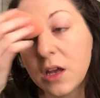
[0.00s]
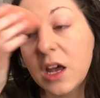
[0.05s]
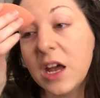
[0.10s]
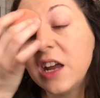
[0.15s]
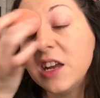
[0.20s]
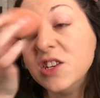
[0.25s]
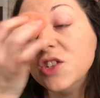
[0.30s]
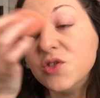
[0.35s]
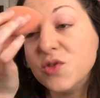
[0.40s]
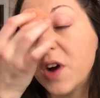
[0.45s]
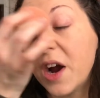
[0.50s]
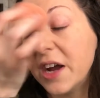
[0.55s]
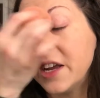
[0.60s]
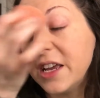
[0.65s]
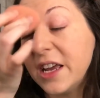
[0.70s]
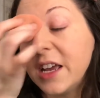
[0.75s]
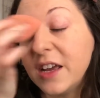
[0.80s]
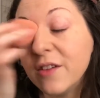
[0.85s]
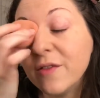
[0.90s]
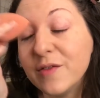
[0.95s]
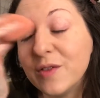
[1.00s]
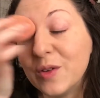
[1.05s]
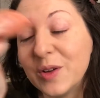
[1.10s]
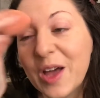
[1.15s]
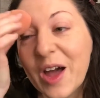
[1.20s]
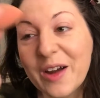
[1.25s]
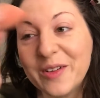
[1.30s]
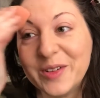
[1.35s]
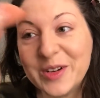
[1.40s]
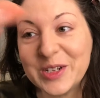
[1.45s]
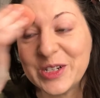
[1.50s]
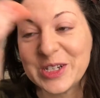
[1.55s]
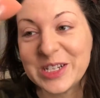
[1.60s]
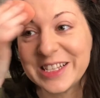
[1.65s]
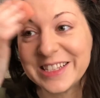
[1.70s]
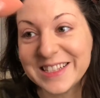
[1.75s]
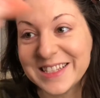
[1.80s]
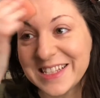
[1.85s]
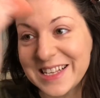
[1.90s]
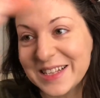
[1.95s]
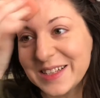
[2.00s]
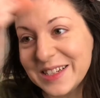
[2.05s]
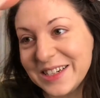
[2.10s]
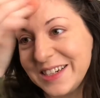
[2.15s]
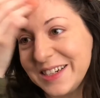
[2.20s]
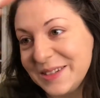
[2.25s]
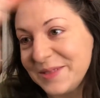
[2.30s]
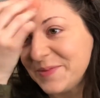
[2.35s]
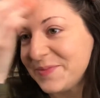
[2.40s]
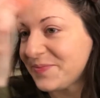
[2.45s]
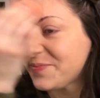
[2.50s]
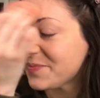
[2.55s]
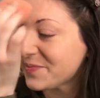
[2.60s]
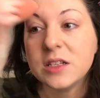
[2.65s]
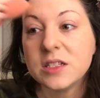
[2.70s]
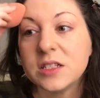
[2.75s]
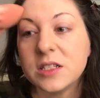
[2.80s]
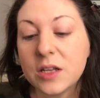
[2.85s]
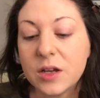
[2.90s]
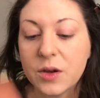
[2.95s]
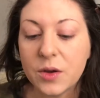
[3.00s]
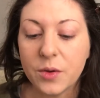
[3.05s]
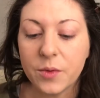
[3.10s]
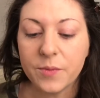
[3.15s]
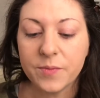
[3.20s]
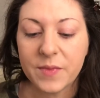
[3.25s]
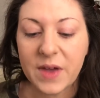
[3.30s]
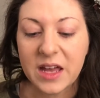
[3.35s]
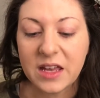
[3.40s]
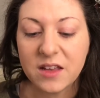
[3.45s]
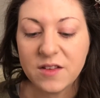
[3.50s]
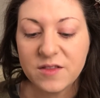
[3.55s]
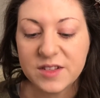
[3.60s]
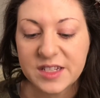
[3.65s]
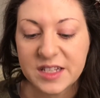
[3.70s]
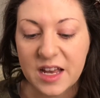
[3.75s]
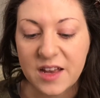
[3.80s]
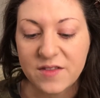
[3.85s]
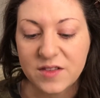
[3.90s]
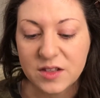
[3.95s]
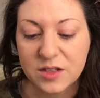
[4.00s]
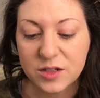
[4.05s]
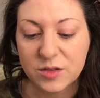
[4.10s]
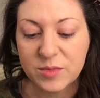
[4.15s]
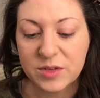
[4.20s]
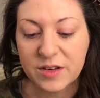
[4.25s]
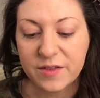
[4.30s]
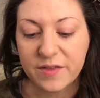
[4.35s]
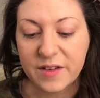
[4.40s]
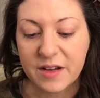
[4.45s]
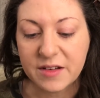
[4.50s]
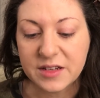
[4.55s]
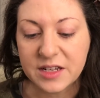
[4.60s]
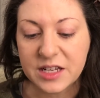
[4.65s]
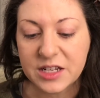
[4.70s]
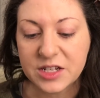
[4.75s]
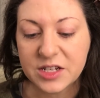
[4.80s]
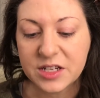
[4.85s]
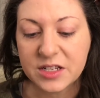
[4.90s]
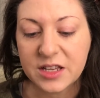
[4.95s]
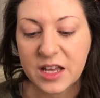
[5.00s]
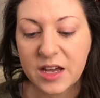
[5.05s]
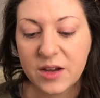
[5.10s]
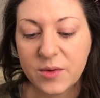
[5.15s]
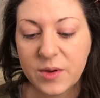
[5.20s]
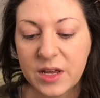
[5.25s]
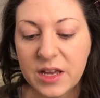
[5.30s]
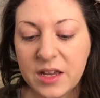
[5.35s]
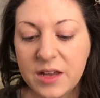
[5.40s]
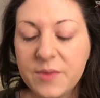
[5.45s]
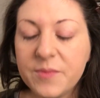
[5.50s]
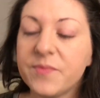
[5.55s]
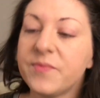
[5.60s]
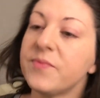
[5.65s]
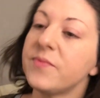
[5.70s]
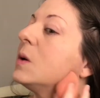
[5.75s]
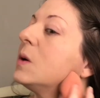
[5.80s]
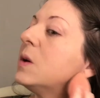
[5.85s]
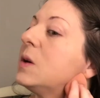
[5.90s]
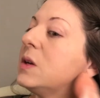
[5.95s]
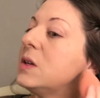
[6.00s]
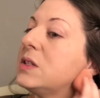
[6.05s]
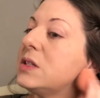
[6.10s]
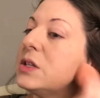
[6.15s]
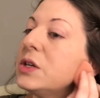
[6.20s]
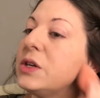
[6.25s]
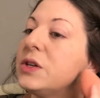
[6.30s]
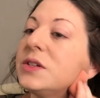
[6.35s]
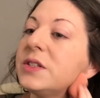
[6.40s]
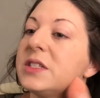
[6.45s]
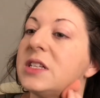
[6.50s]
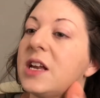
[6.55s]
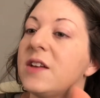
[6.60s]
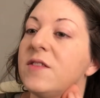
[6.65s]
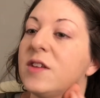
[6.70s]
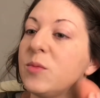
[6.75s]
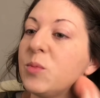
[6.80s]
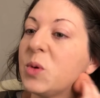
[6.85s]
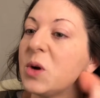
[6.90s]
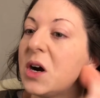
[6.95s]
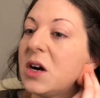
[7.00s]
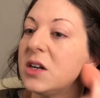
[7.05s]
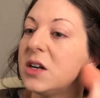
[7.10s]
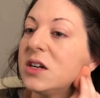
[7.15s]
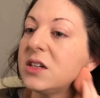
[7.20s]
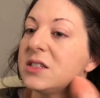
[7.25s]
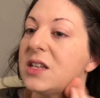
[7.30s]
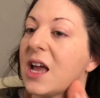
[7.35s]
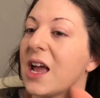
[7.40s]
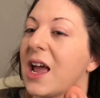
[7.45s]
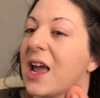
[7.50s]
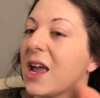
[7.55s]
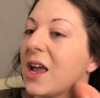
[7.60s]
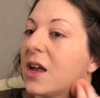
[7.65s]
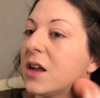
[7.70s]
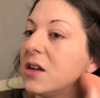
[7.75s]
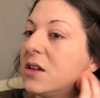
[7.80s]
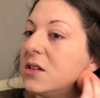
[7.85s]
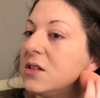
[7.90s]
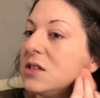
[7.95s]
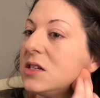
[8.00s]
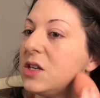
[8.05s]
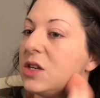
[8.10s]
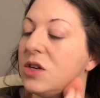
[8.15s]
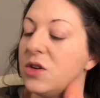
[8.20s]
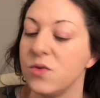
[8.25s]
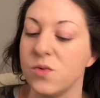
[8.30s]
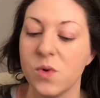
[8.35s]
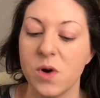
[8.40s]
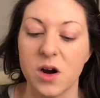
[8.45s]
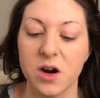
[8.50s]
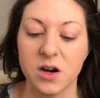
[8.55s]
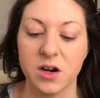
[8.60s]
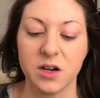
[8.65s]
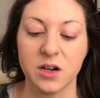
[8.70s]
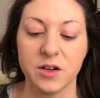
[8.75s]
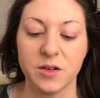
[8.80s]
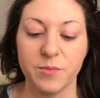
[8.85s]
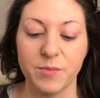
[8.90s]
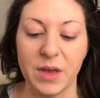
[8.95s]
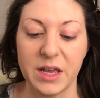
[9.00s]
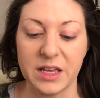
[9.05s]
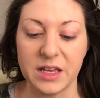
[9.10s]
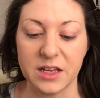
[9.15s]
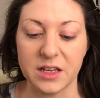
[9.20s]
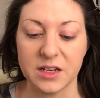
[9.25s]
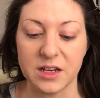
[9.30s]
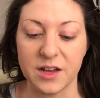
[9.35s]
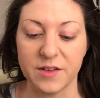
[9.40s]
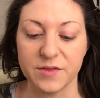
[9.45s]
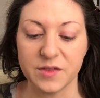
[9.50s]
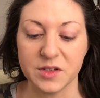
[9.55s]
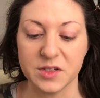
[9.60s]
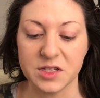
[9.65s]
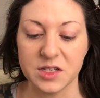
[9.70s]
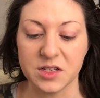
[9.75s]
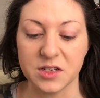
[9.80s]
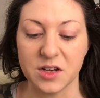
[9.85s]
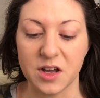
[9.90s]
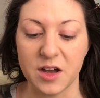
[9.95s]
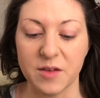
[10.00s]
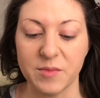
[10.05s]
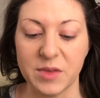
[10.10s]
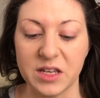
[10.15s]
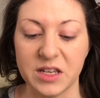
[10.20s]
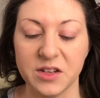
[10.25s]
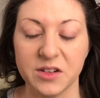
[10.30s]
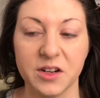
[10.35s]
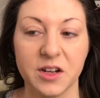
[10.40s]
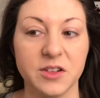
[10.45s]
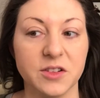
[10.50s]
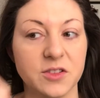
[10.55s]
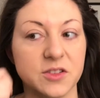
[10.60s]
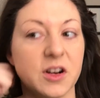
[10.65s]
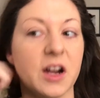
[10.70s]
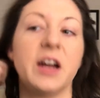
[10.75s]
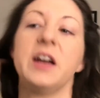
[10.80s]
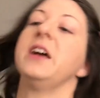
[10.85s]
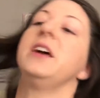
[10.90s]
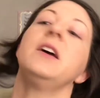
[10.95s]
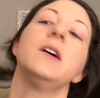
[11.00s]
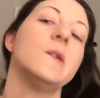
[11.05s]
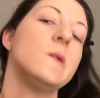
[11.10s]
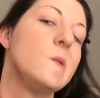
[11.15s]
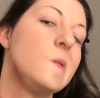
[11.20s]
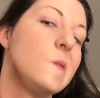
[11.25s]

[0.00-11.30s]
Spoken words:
a drying full coverage concealer. So I can save a little bit of foundation that way. So you're saving product and you are making an effort to not make your under eye